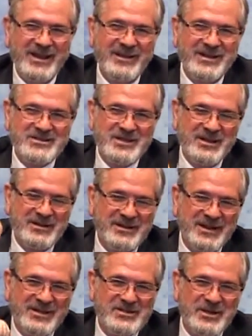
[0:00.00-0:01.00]
And then
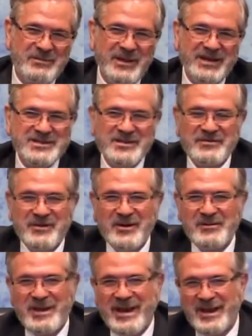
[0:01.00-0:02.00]
she picks the
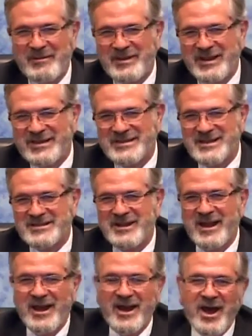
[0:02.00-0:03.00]
phone back up again and says,
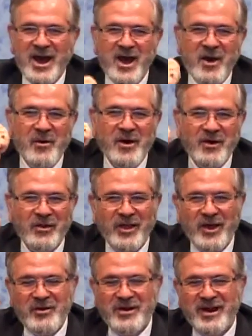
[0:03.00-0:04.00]
oh,
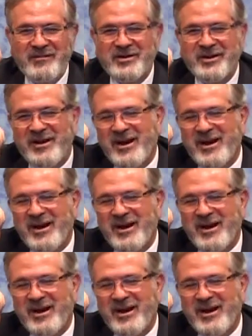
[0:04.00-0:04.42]
hello, Governor.